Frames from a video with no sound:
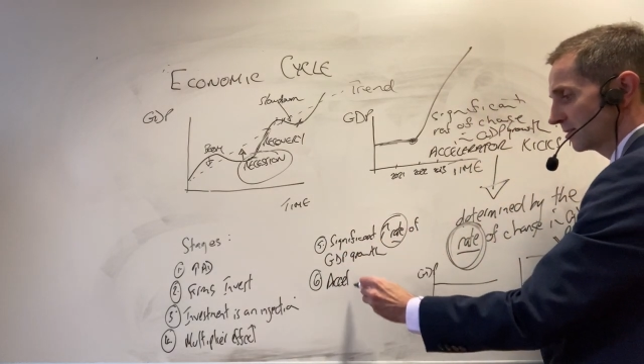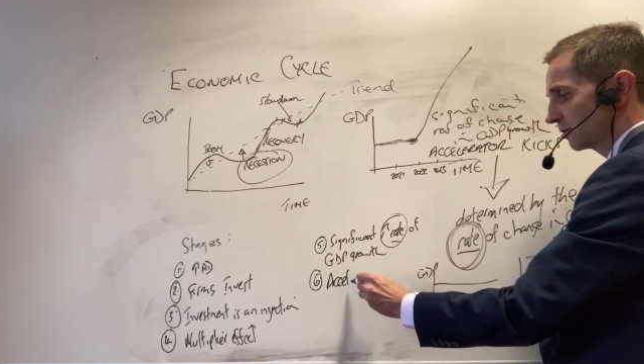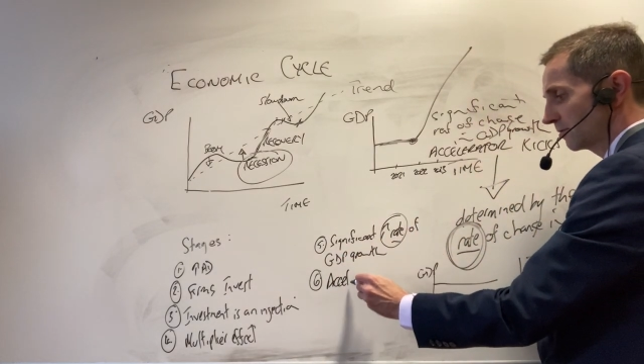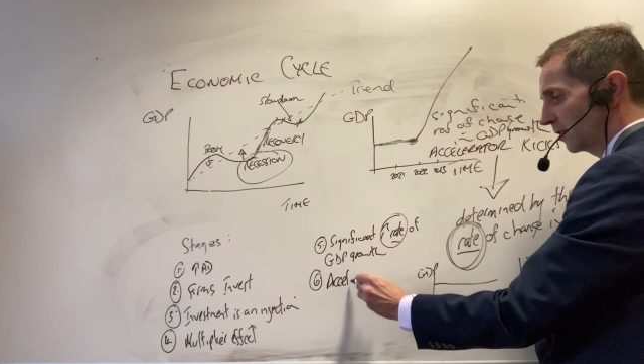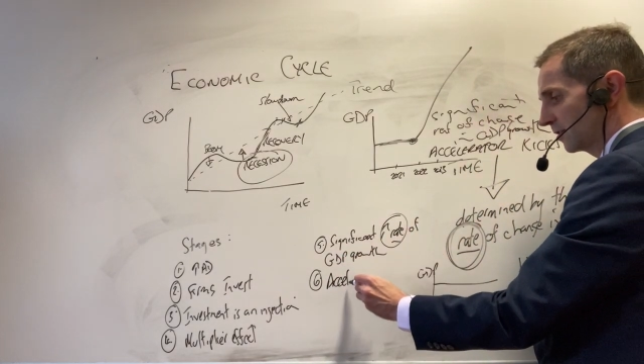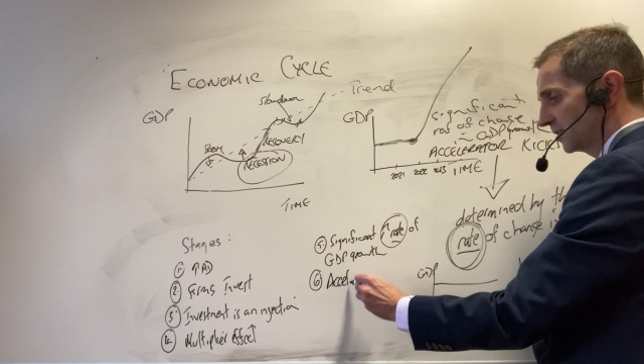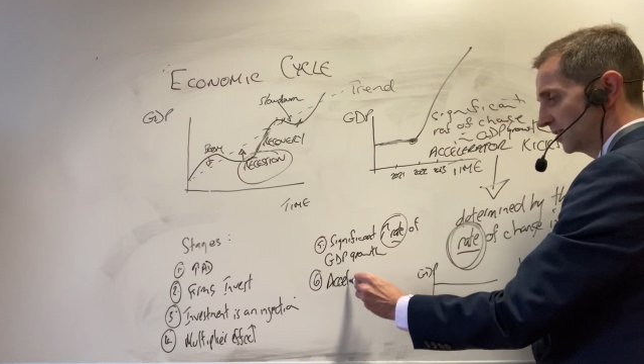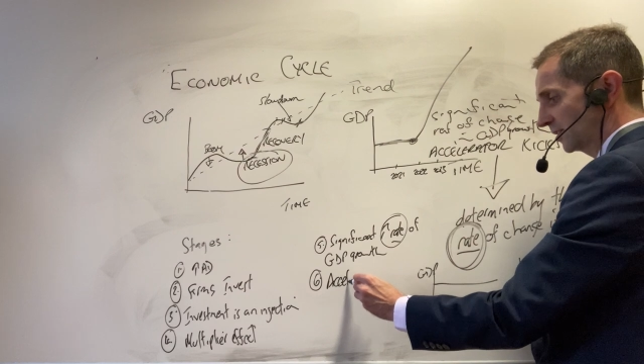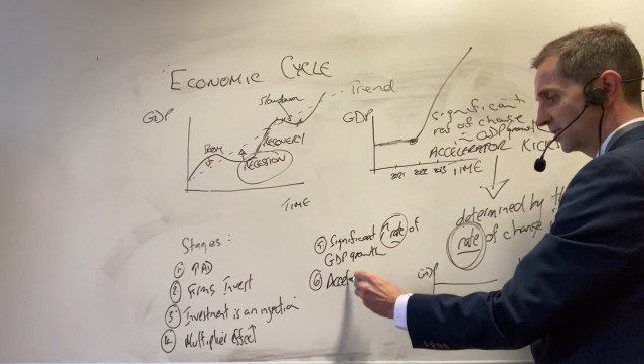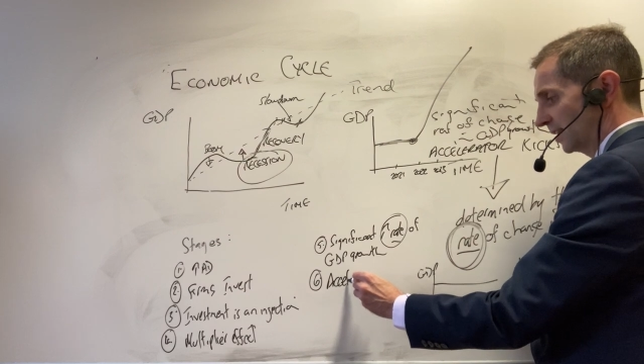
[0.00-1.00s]
Now we've got this
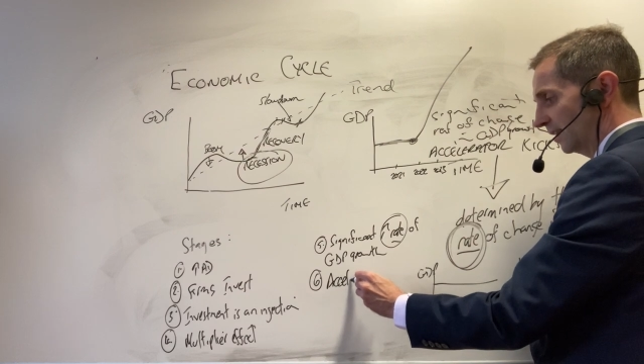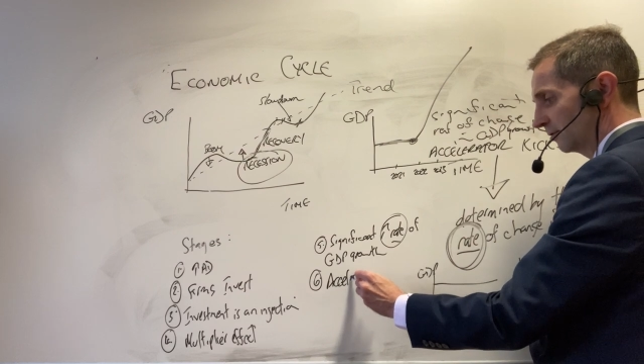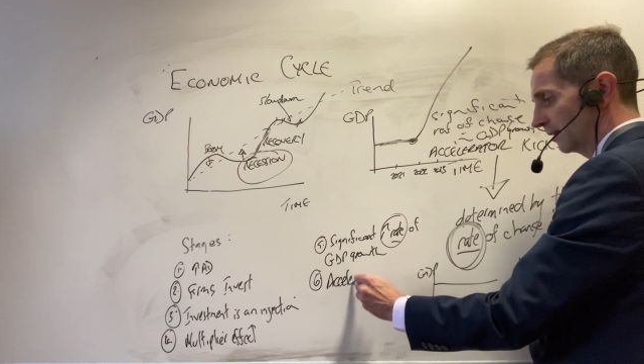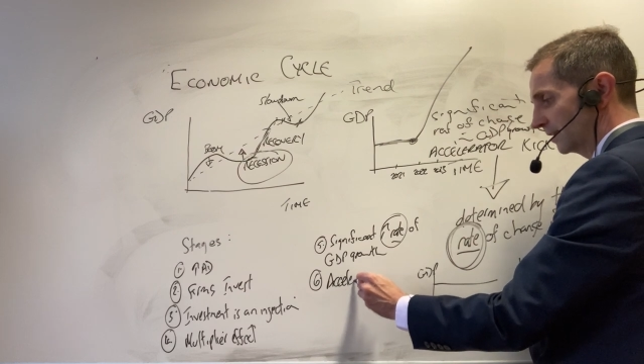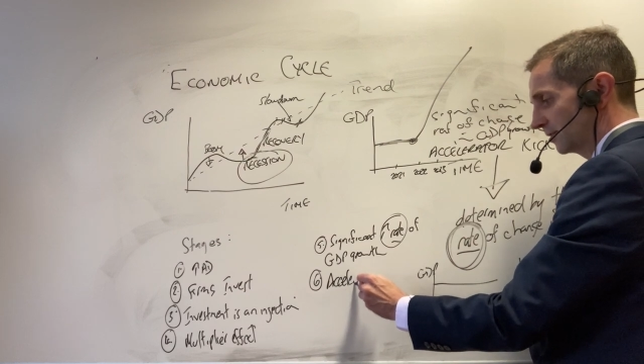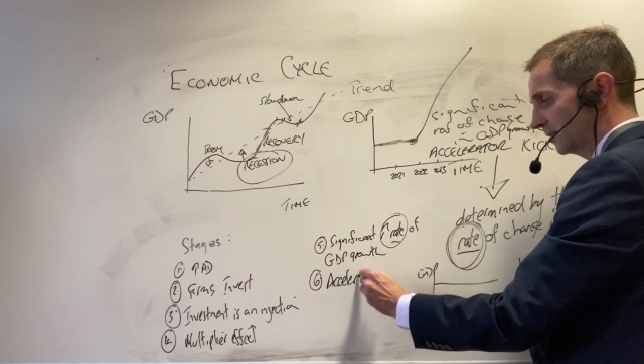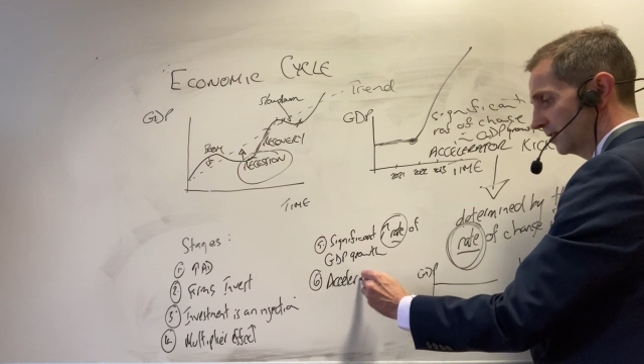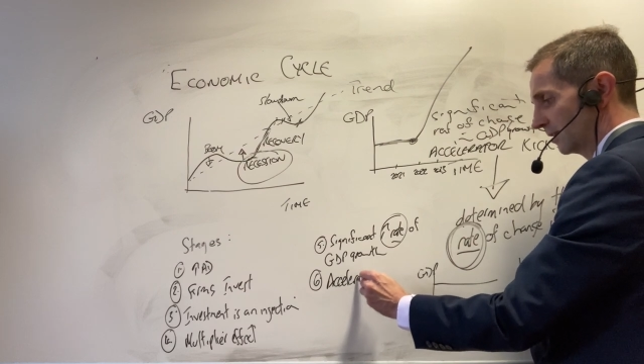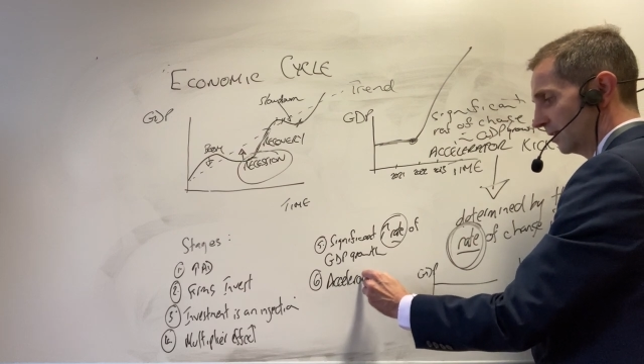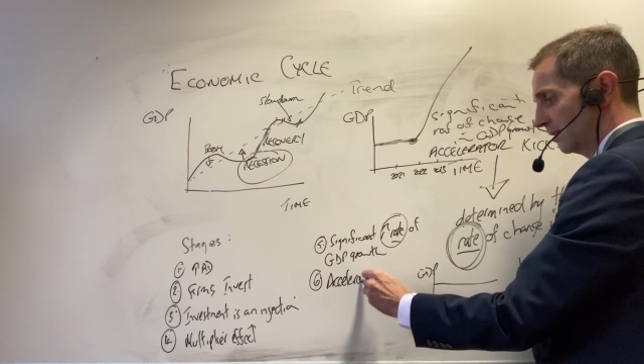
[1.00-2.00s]
accelerated
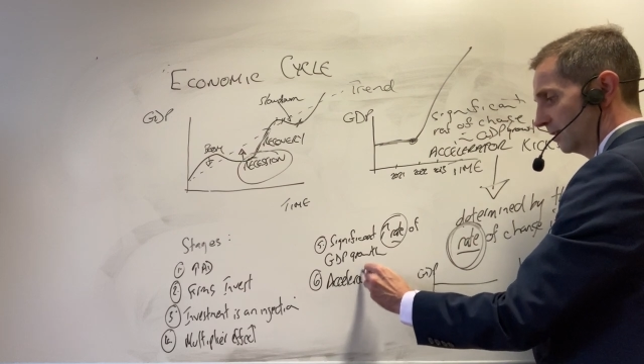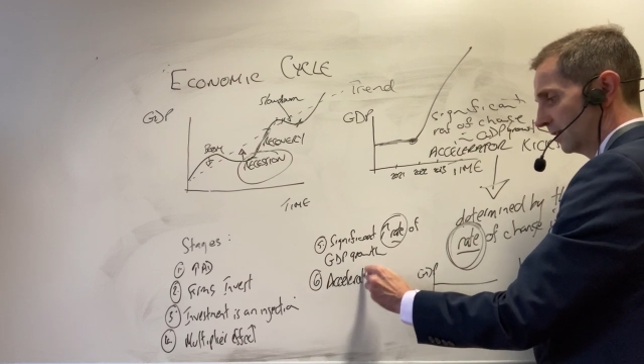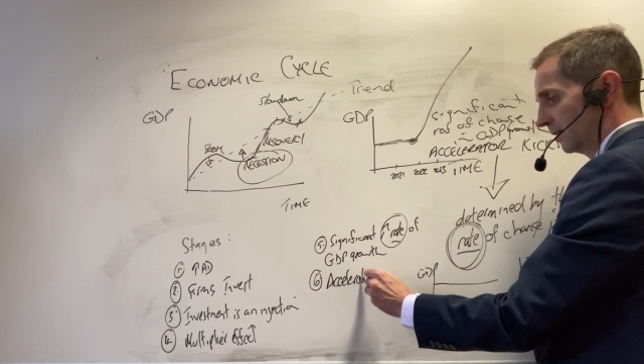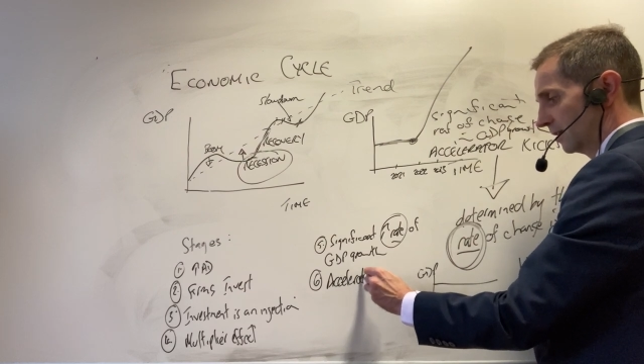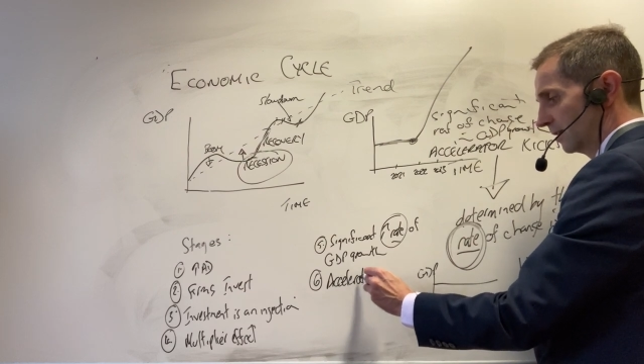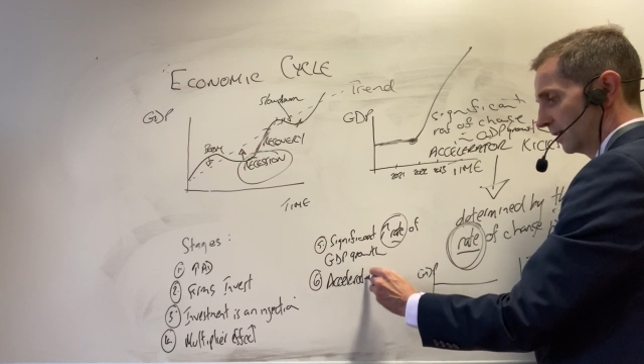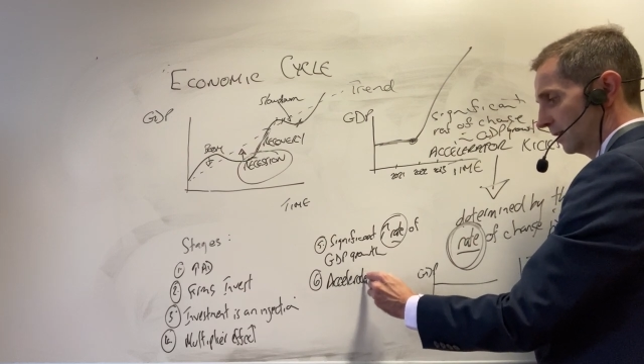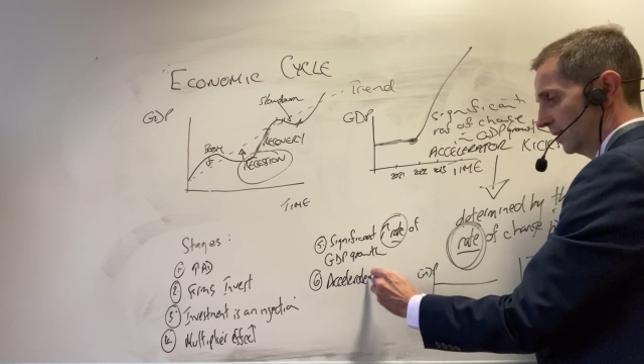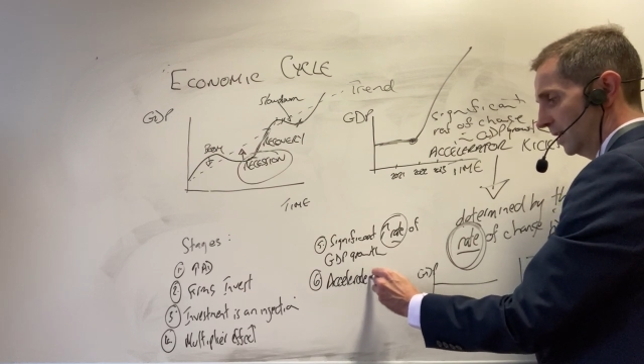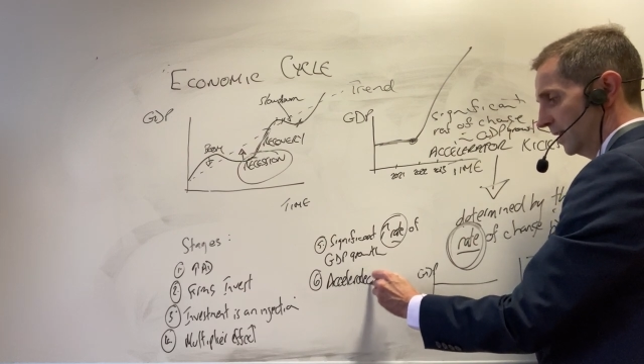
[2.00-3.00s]

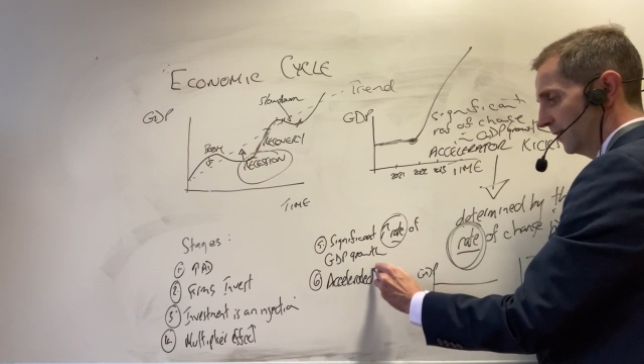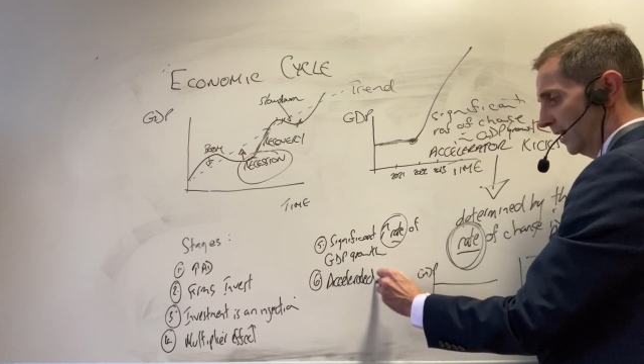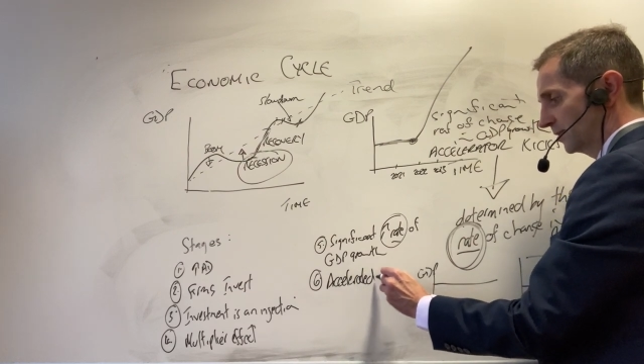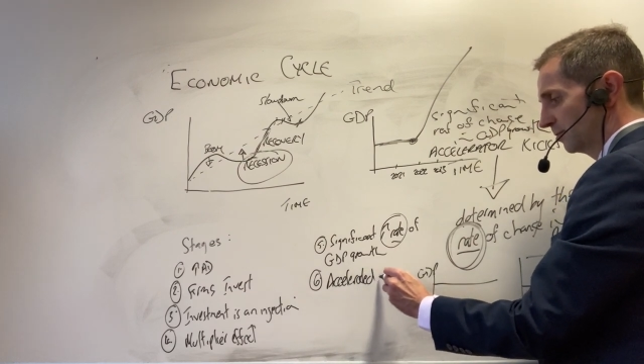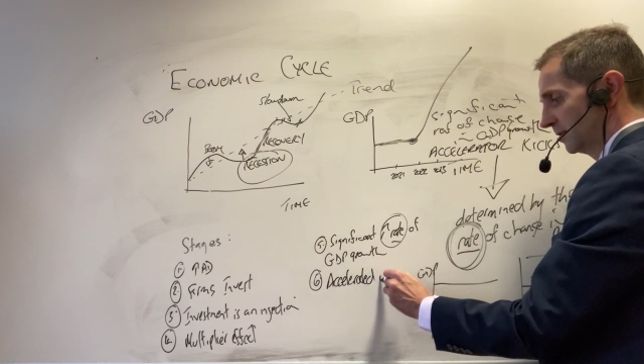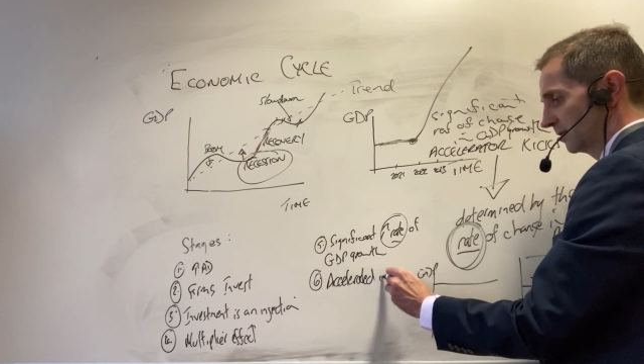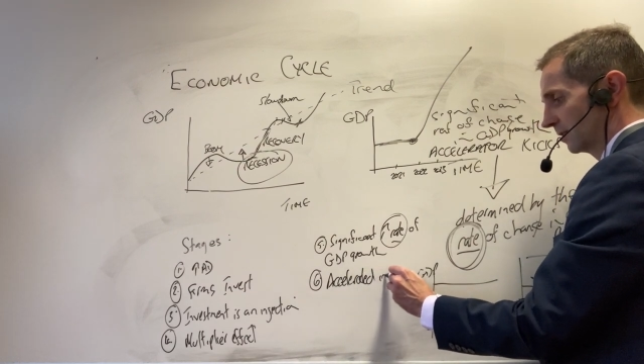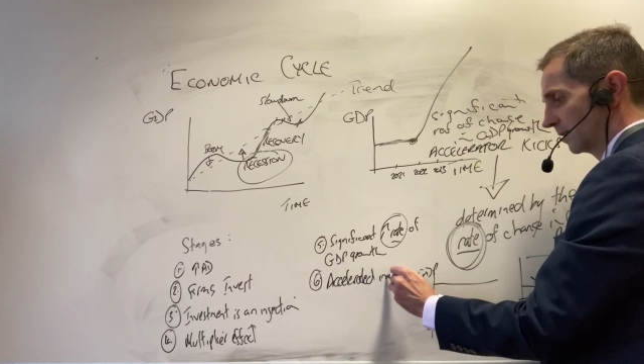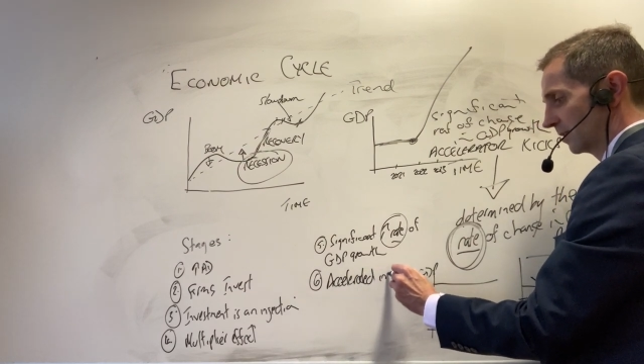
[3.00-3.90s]
investment.